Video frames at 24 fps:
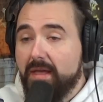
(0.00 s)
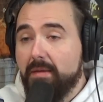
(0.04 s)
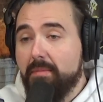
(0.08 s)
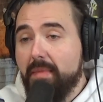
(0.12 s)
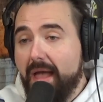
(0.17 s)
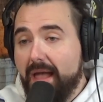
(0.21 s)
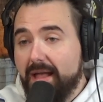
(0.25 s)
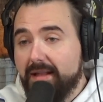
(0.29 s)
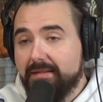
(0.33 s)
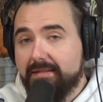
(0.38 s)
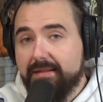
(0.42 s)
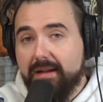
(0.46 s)
him
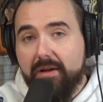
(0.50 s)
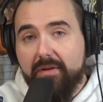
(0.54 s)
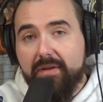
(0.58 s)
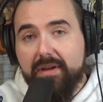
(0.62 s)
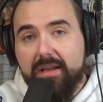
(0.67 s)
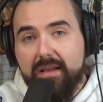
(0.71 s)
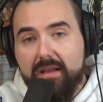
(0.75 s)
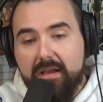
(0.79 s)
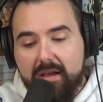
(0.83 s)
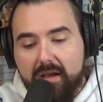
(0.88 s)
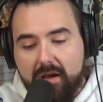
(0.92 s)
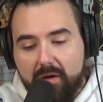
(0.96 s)
and
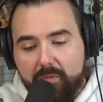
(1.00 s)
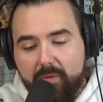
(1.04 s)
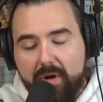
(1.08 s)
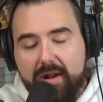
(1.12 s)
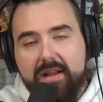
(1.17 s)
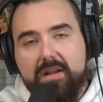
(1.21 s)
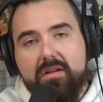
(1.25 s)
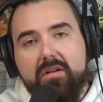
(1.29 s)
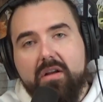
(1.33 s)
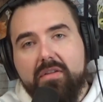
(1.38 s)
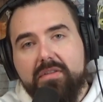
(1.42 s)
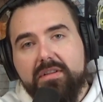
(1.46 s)
Terry
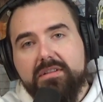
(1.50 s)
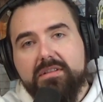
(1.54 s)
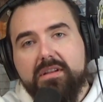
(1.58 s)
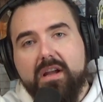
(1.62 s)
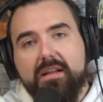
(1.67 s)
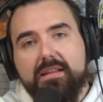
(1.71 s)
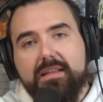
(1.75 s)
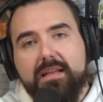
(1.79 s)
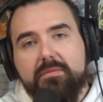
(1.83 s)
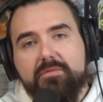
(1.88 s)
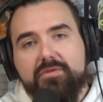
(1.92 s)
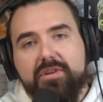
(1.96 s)
right here on this
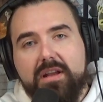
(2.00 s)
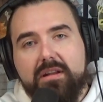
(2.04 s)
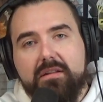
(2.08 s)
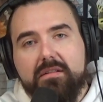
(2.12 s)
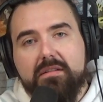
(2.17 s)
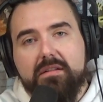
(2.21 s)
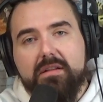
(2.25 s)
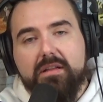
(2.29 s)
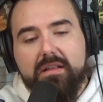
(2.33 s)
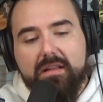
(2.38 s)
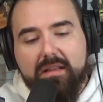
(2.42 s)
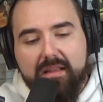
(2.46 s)
goddamn channel.